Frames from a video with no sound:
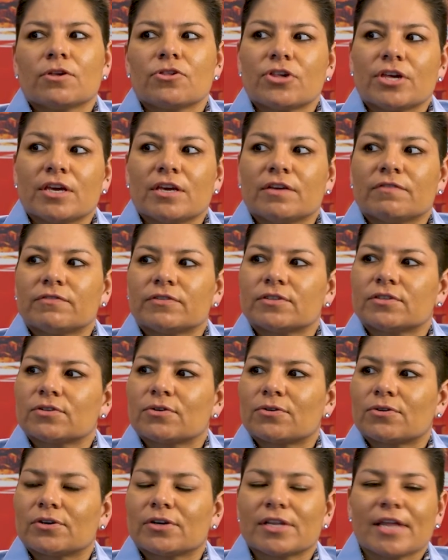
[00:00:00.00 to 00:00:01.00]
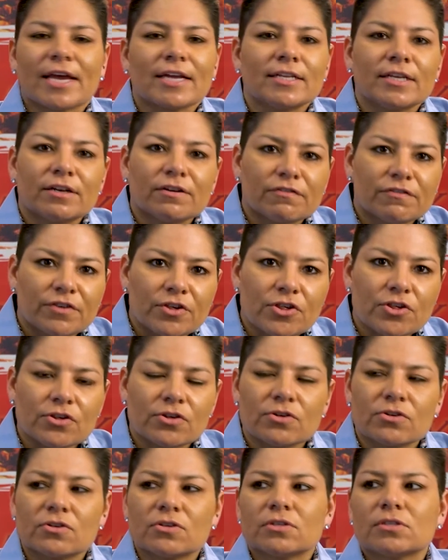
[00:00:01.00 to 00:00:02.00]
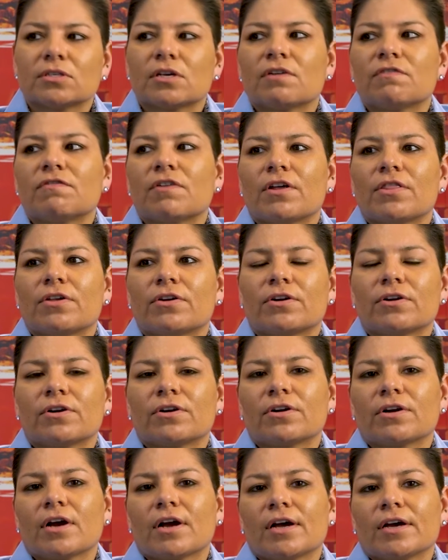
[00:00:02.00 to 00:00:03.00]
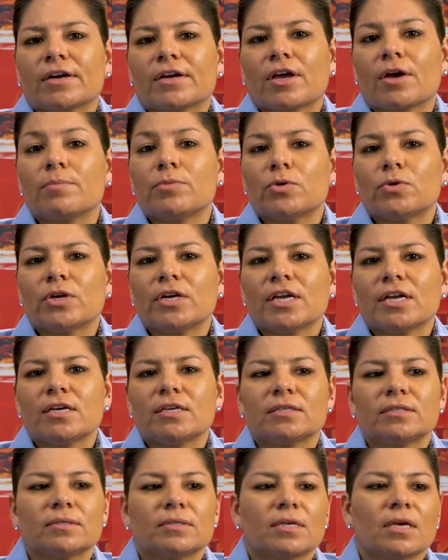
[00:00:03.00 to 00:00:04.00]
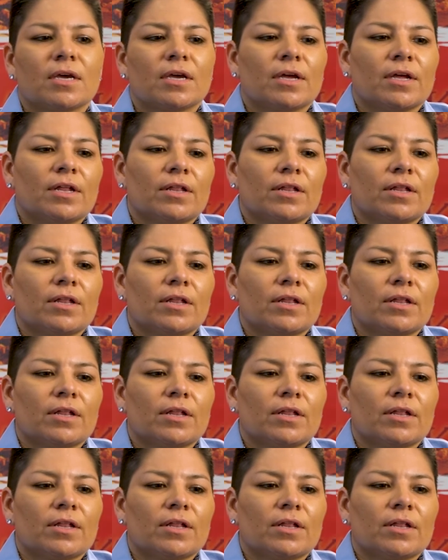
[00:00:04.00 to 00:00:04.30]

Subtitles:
chiefs or elected officials of other communities,